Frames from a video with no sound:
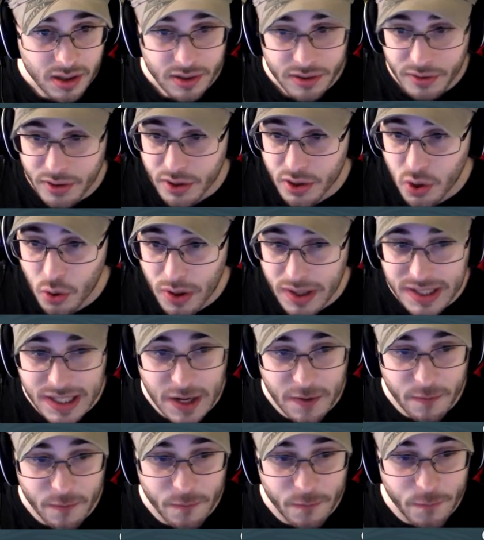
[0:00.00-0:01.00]
they're going to
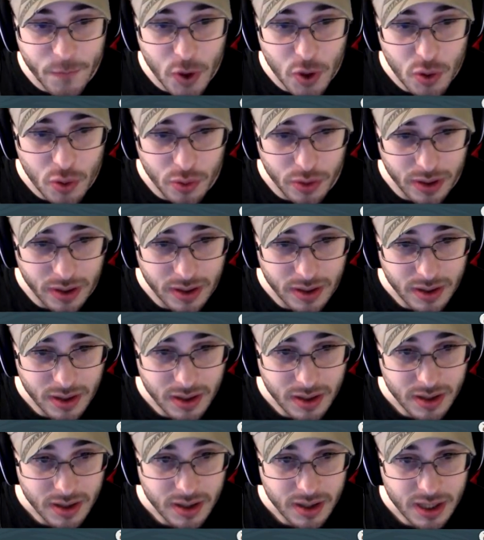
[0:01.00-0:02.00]
get food
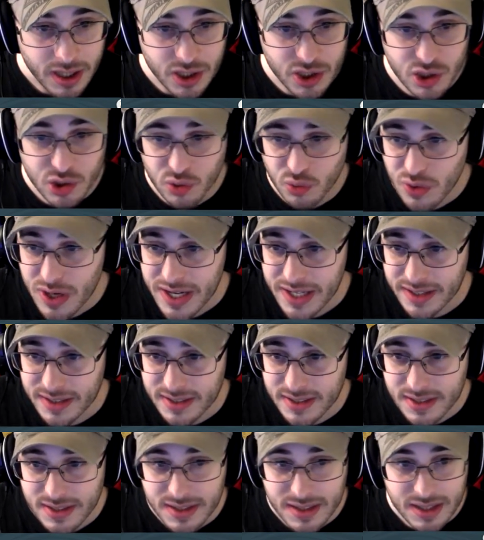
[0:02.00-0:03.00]
and
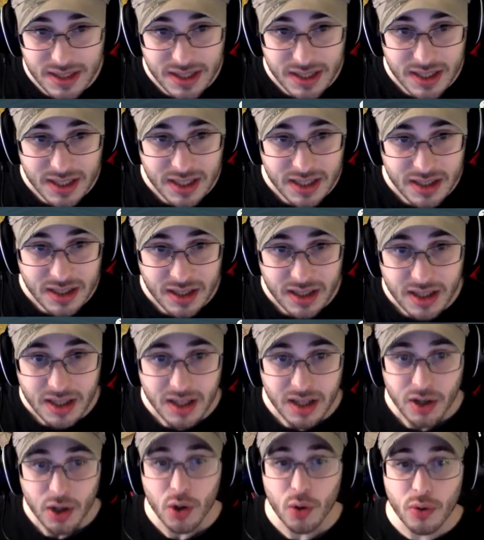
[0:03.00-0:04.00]
drinks.
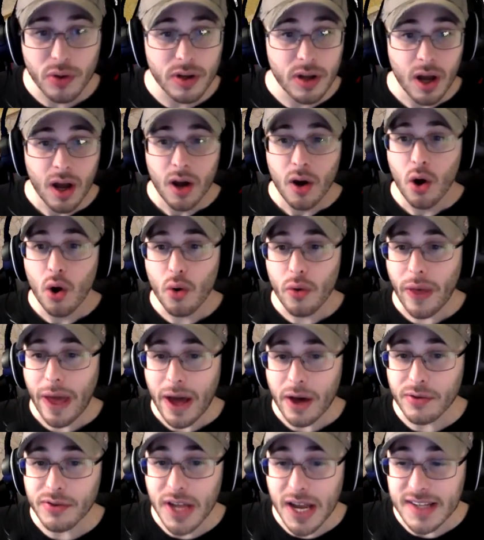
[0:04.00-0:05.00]
Who the
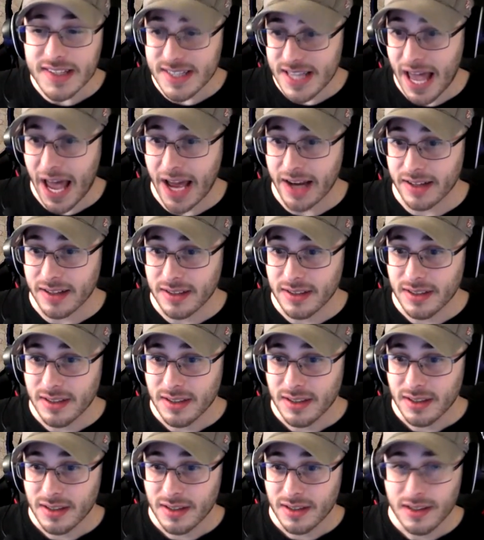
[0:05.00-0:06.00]
hell does that?
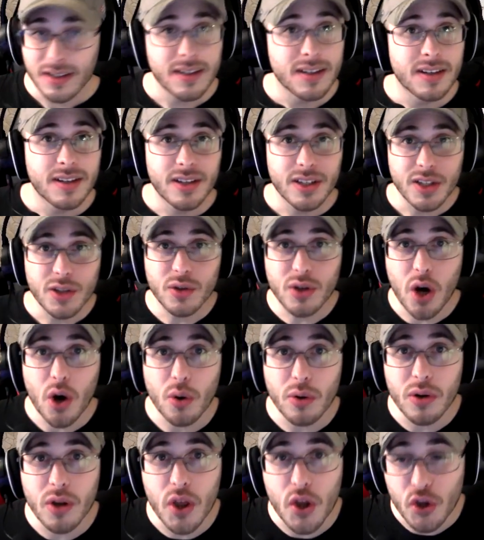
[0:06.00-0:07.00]
You
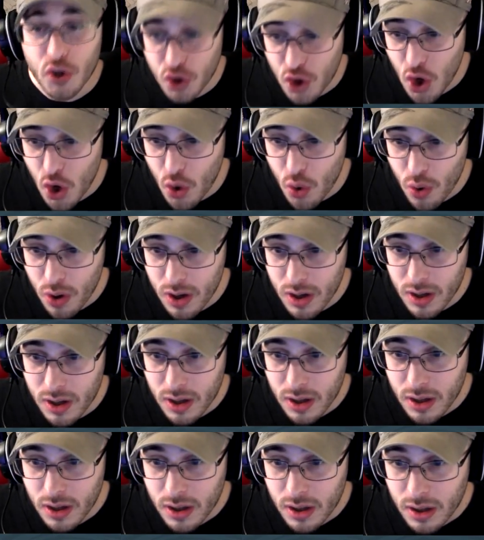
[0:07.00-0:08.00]
go to the zoo
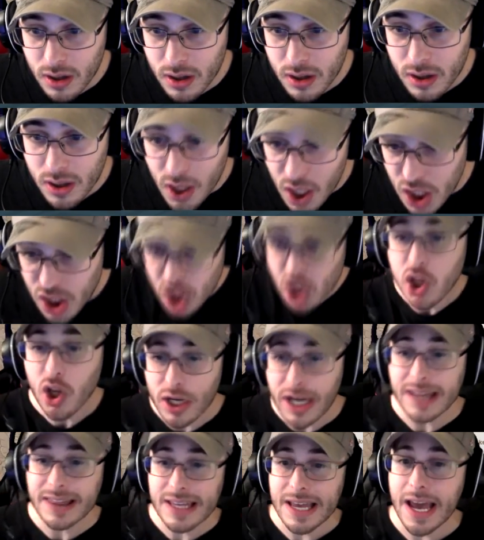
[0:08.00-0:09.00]
to
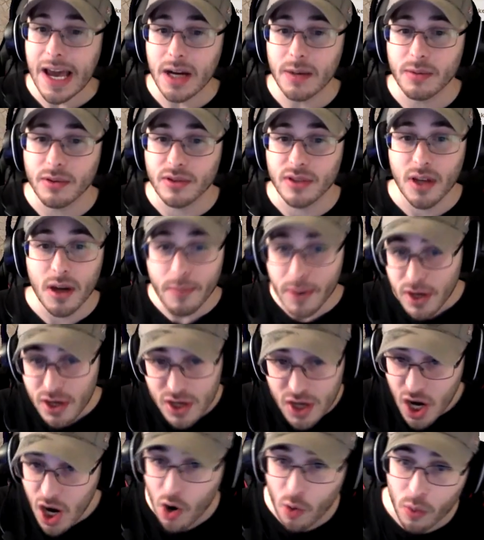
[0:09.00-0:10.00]
look at the animals. But
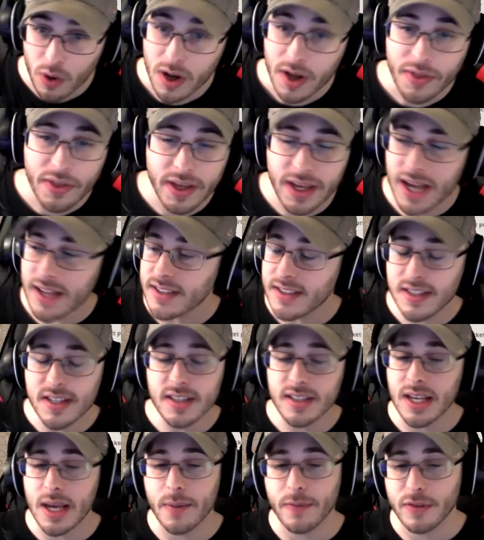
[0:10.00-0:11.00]
no, the guests in
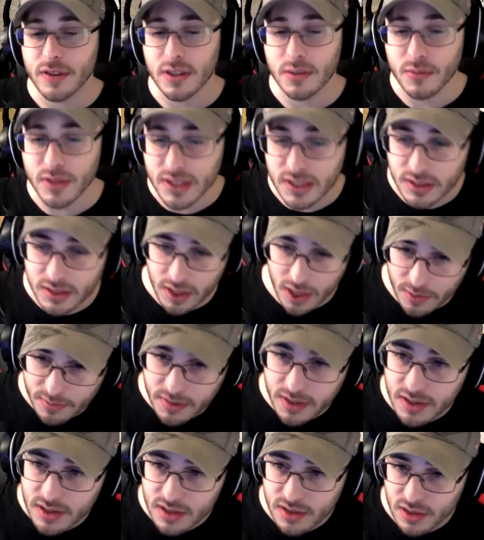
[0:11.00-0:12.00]
this game for some reason come
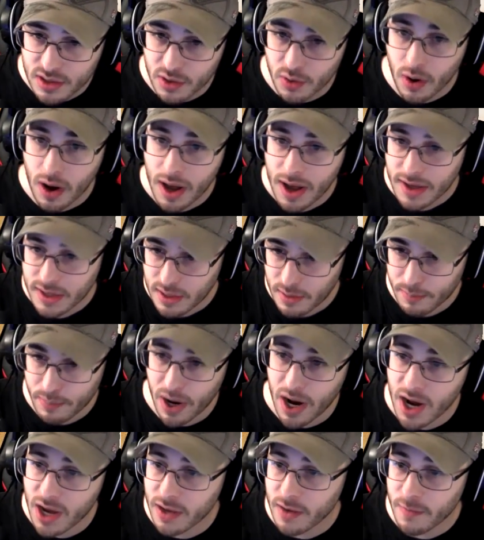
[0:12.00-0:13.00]
to the zoo to
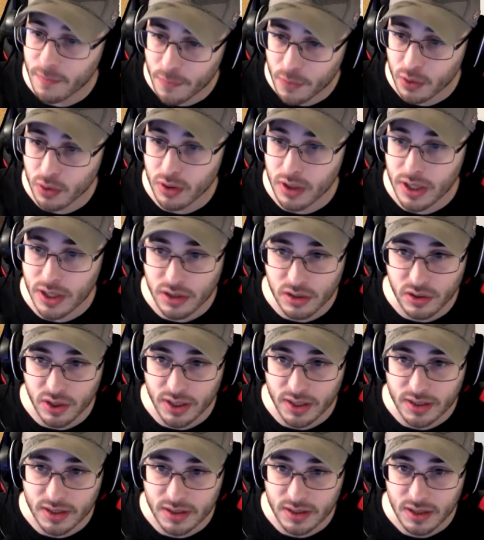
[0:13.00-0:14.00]
buy food and
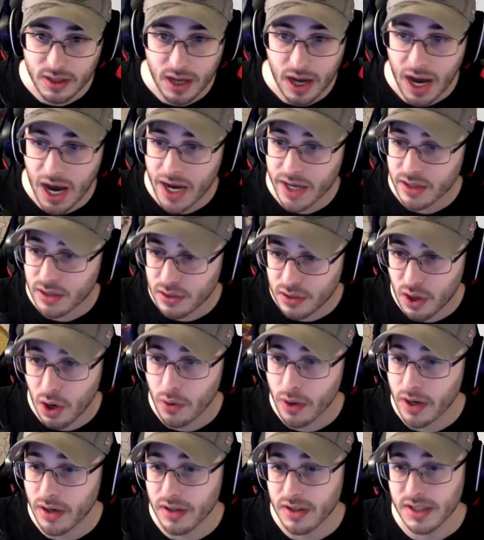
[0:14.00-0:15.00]
drinks. I
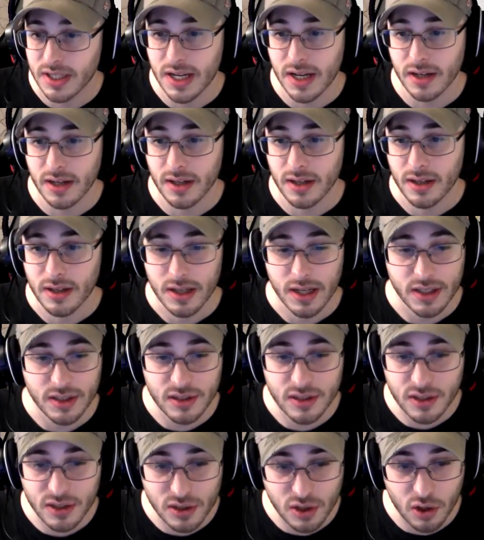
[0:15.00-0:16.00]
don't understand it. It's
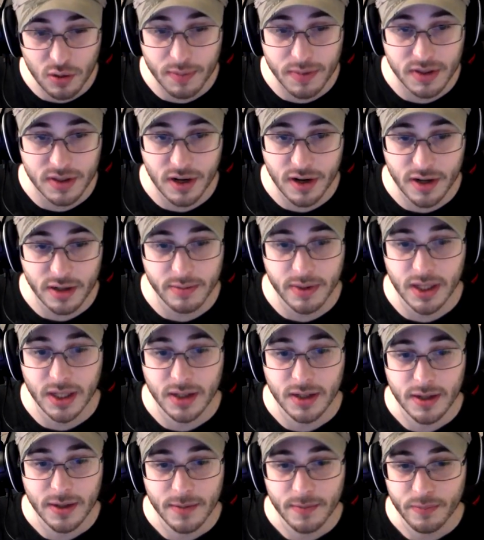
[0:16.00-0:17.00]
so bizarre to me.
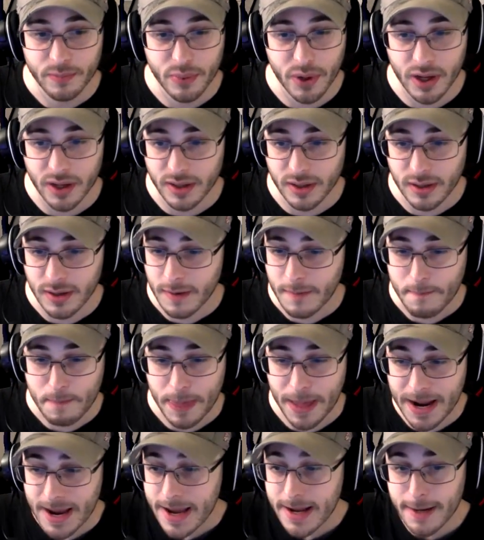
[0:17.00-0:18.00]
But
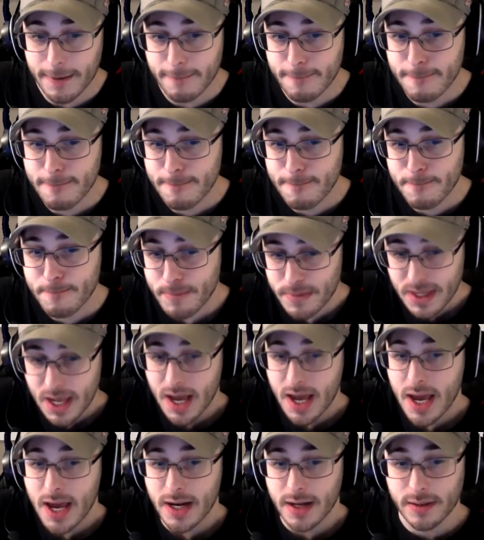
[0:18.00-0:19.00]
I hate it. I
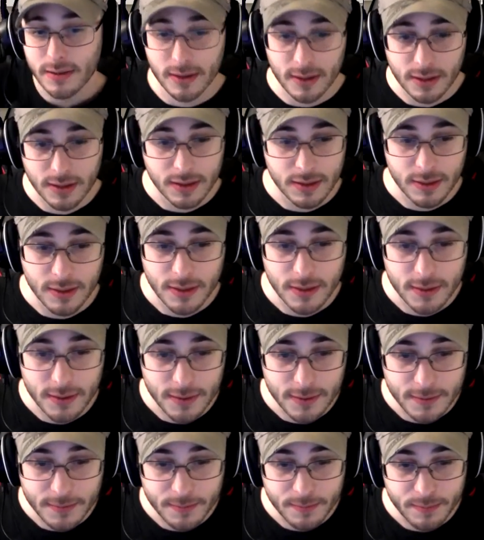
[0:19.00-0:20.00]
hate it.
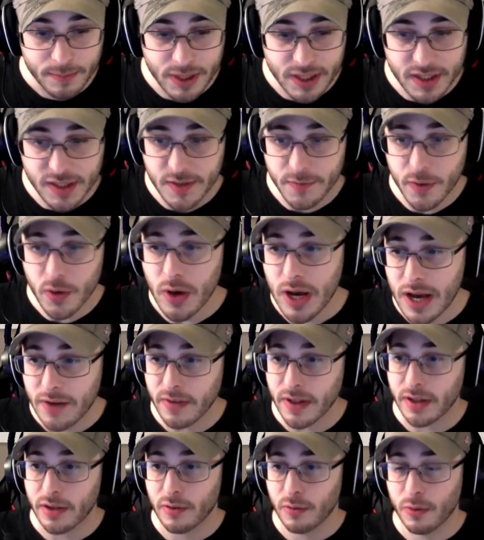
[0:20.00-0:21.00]
Because if you have
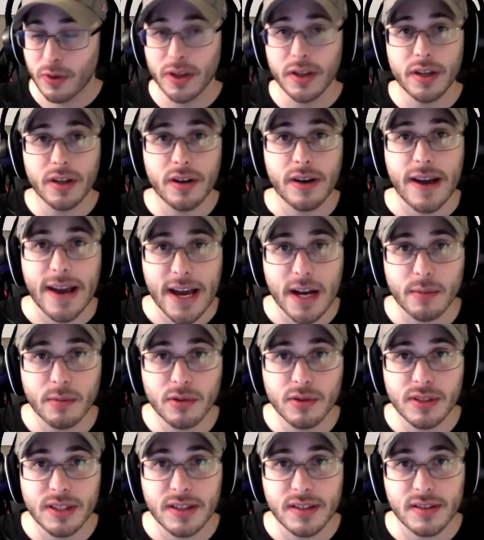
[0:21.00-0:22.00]
like really good
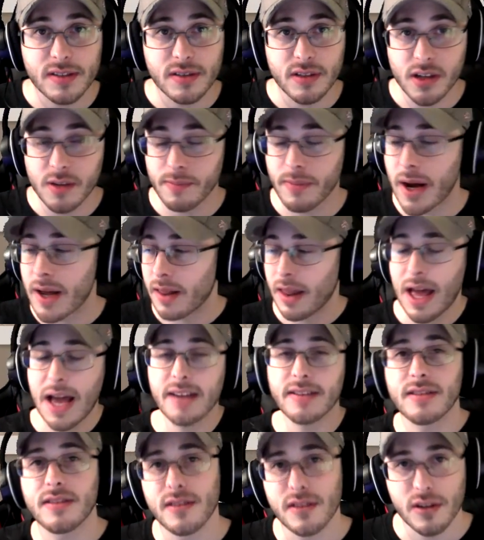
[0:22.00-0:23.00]
animals at the start, my
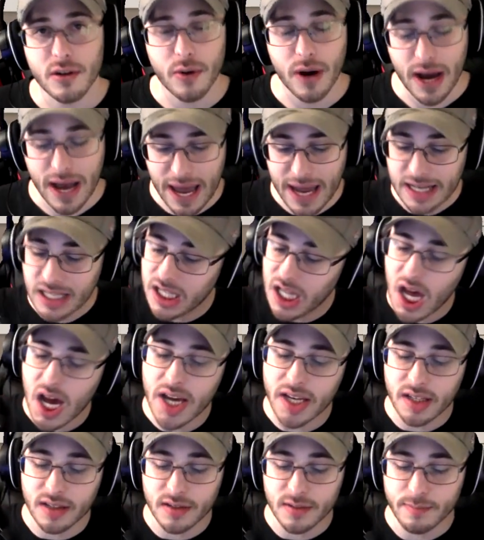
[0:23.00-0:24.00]
last zoo, I had
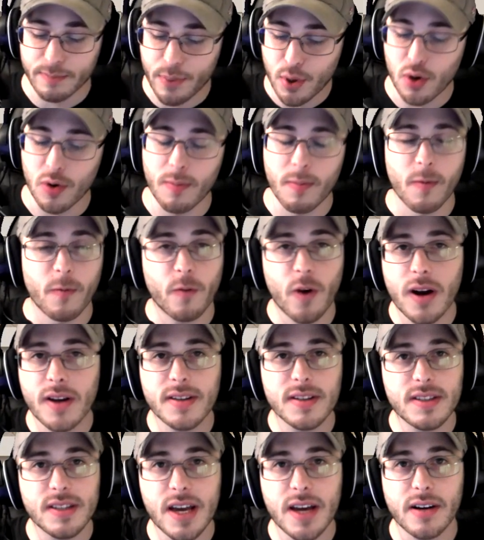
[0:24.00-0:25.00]
lions, boom, front
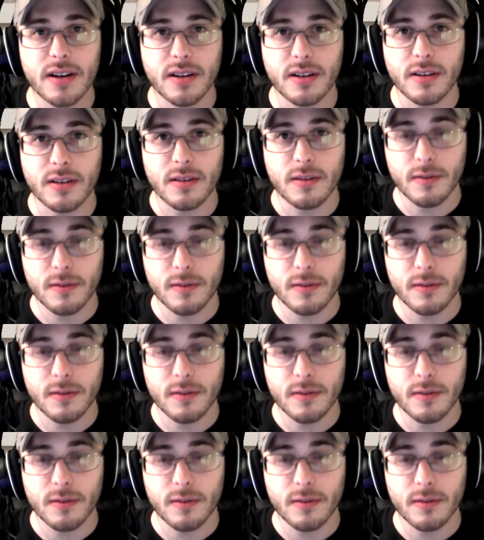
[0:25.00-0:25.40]
and center.